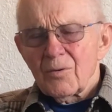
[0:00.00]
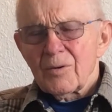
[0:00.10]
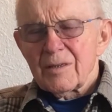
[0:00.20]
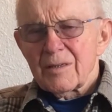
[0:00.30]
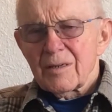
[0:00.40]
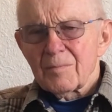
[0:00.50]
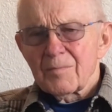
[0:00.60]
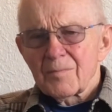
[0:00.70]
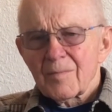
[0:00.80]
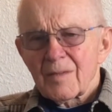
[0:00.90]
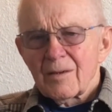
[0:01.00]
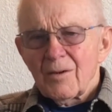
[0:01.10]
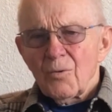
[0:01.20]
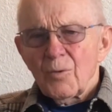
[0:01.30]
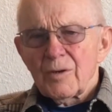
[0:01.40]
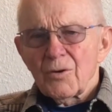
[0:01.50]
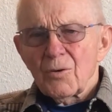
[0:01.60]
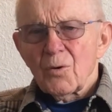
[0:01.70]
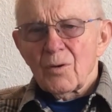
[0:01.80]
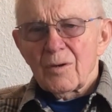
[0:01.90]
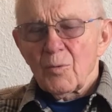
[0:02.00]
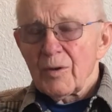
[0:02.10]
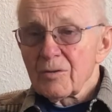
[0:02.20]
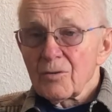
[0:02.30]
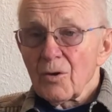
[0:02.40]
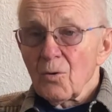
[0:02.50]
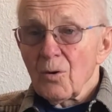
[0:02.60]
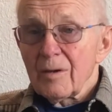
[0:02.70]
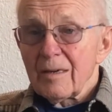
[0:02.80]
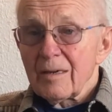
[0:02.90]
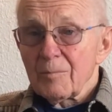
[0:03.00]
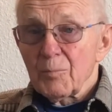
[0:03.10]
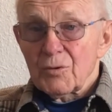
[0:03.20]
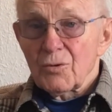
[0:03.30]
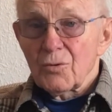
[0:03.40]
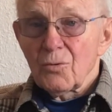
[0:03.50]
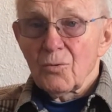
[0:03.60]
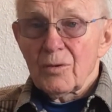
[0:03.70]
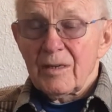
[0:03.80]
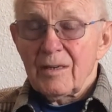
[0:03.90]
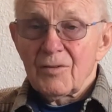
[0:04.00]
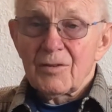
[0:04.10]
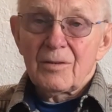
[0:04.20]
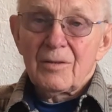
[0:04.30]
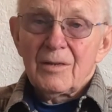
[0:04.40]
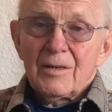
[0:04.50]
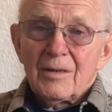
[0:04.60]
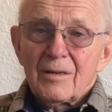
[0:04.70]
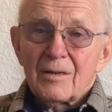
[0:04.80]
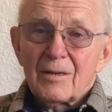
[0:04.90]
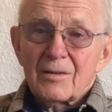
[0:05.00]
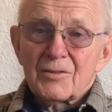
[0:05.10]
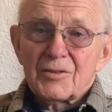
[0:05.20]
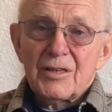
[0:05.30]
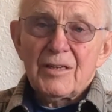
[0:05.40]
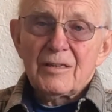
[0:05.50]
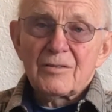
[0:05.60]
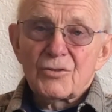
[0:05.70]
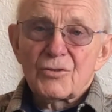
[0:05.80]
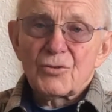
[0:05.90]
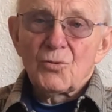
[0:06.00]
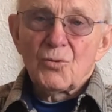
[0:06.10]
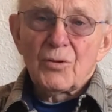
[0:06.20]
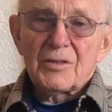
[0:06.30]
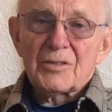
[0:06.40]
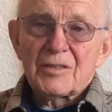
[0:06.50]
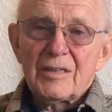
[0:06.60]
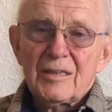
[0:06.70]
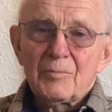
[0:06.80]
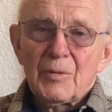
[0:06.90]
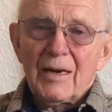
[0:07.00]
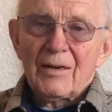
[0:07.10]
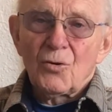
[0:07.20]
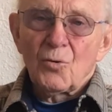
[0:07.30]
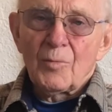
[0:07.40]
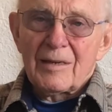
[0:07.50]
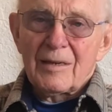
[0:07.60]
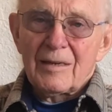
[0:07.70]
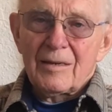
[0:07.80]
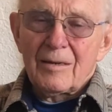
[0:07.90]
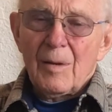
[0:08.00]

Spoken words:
We could go in a patrol even, skiing to school and skiing back home again.